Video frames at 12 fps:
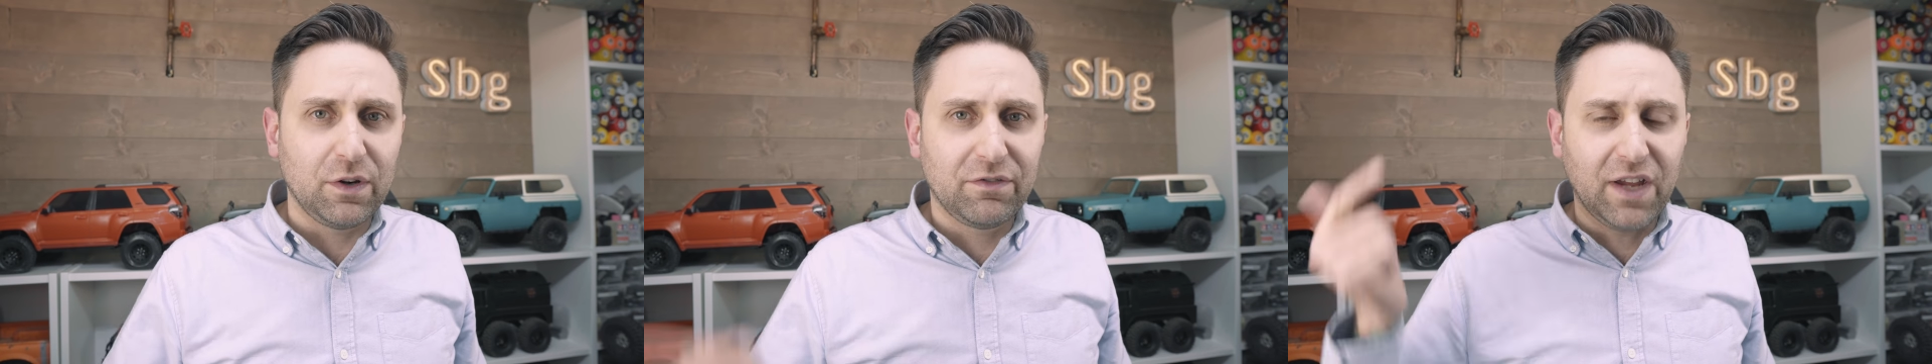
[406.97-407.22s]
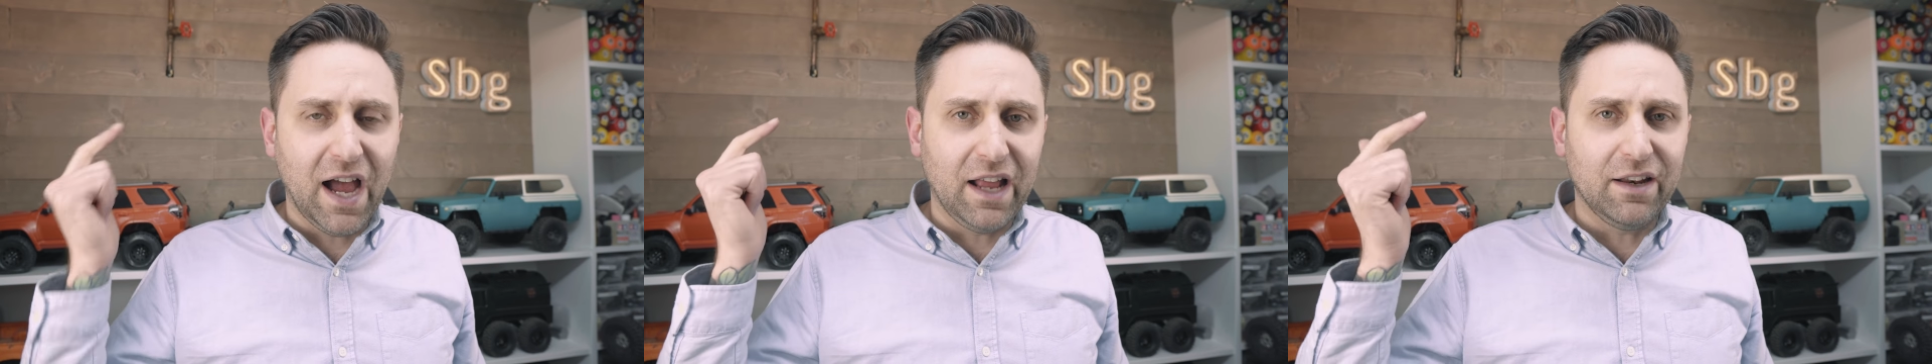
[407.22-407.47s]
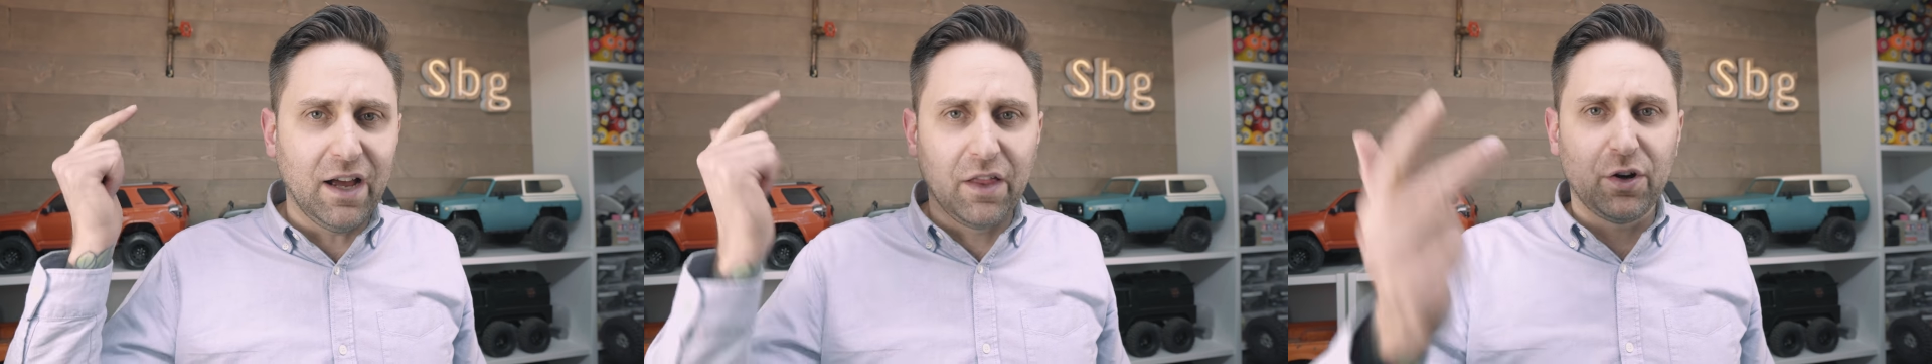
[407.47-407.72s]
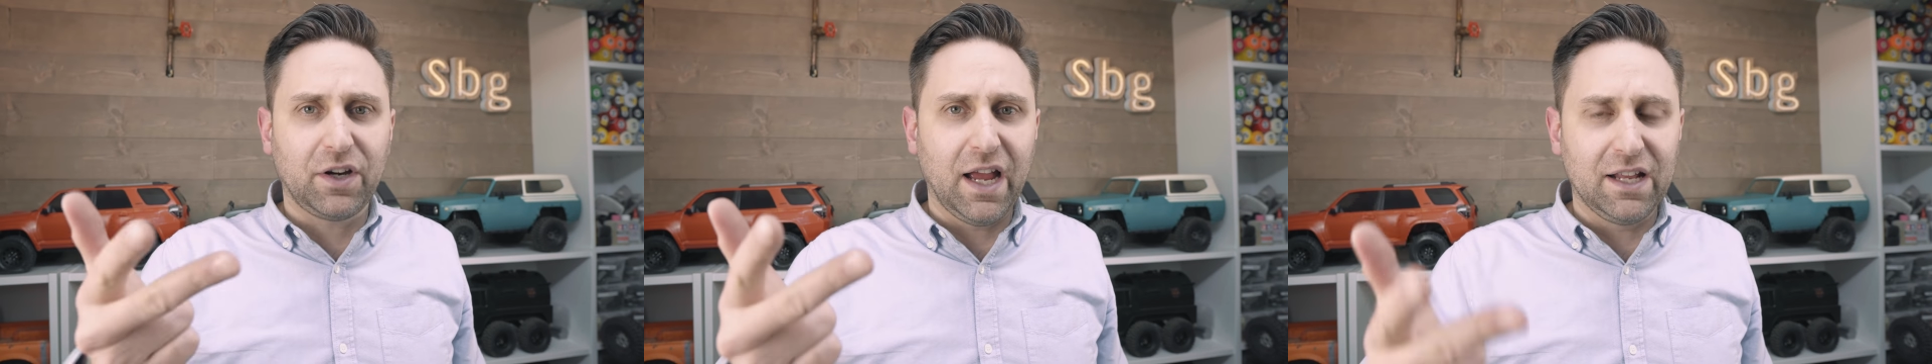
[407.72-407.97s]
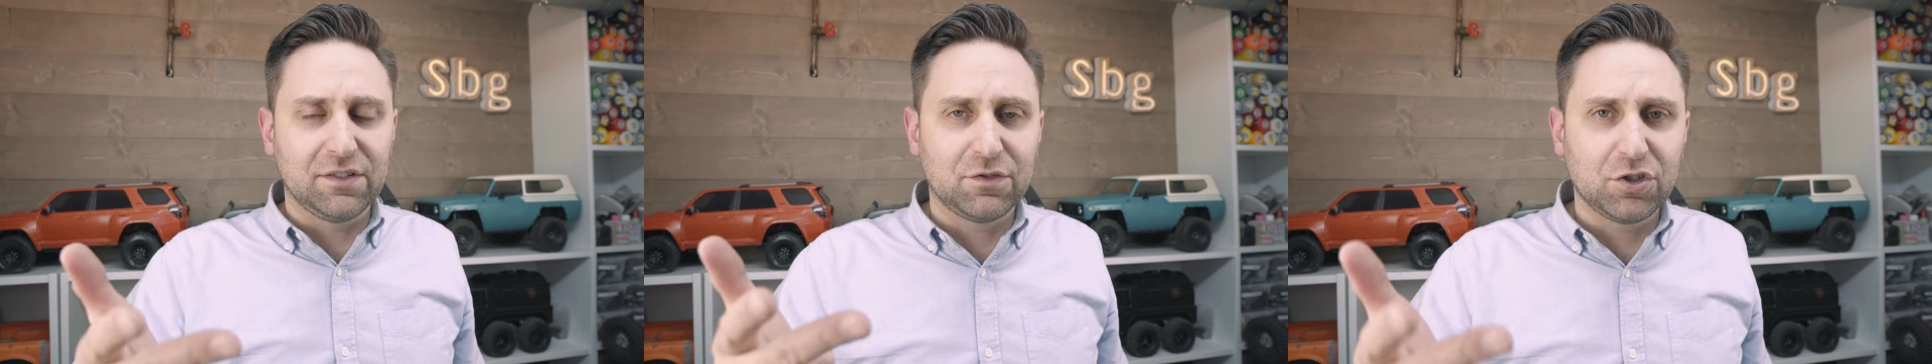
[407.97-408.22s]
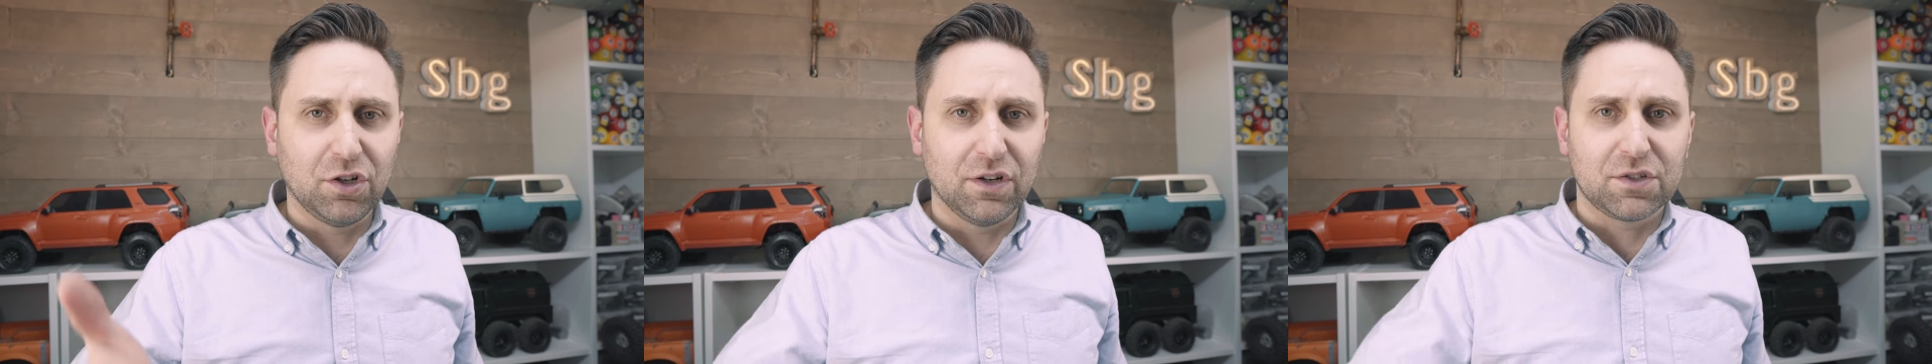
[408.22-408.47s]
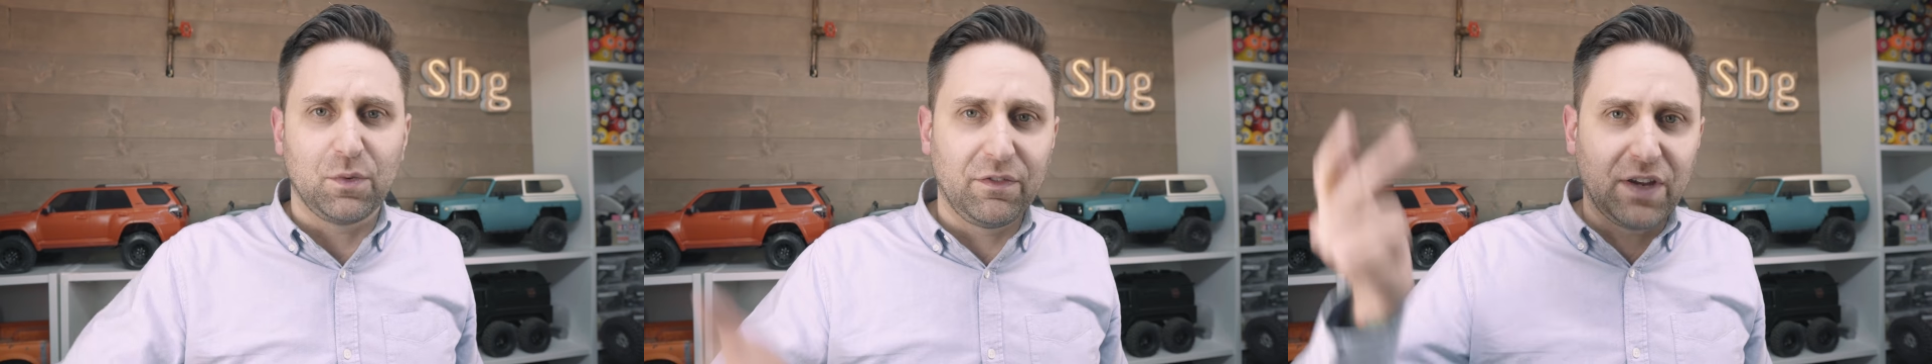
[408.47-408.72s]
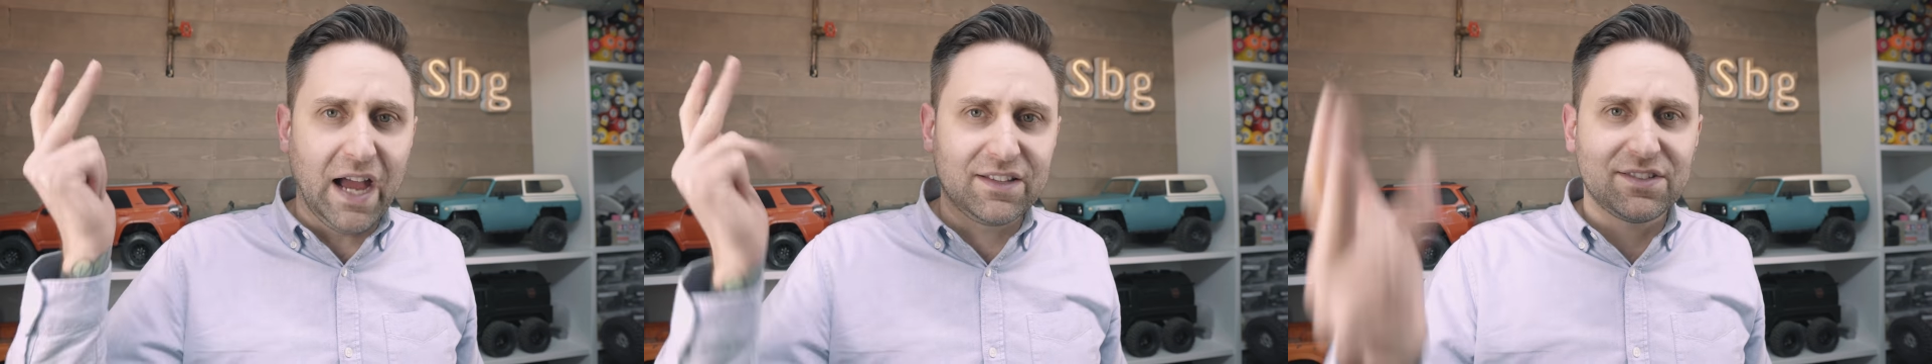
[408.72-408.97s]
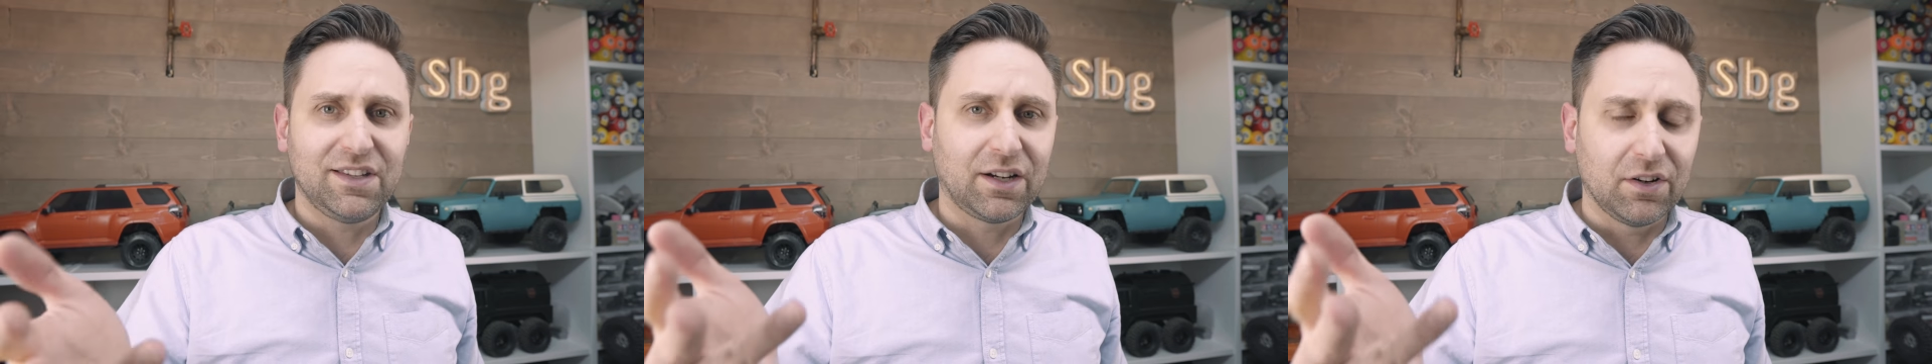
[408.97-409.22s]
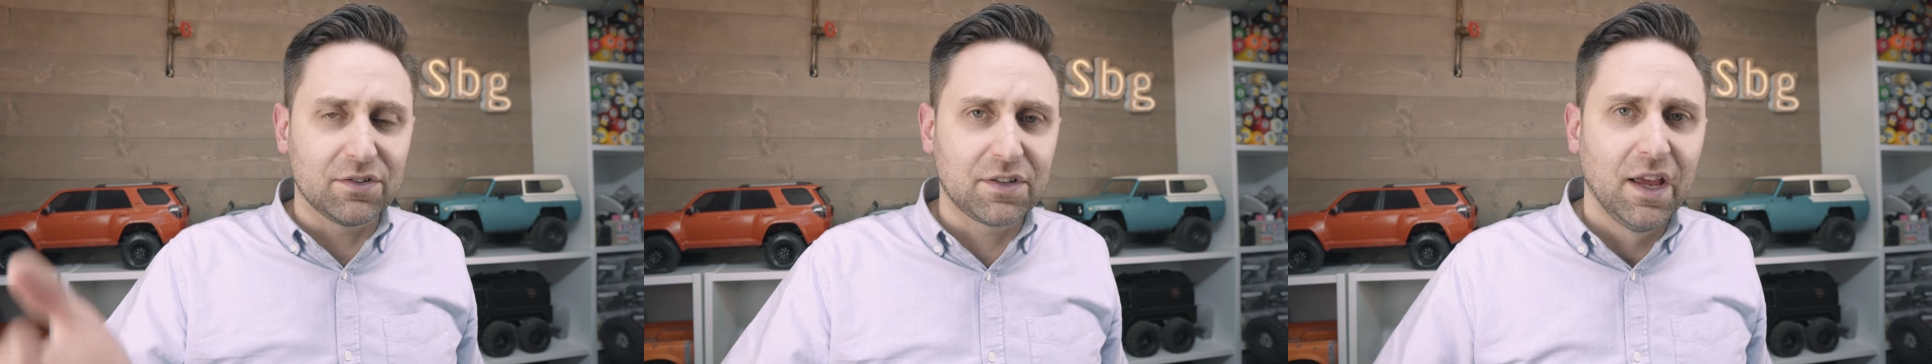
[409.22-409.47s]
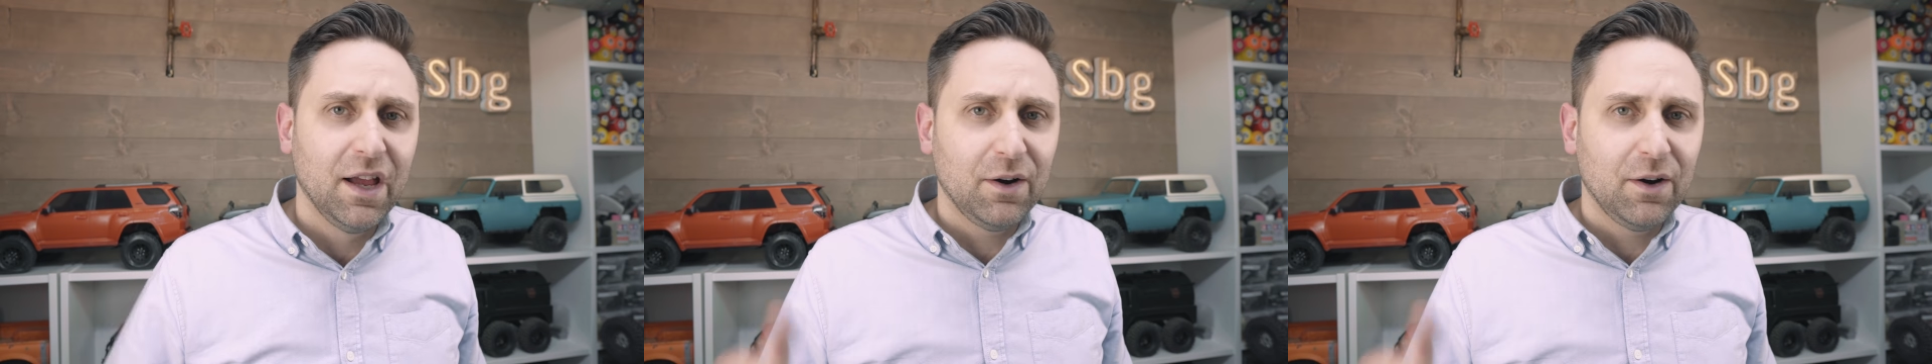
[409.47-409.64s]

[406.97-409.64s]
we've got other kinds of shirts, we've got stickers,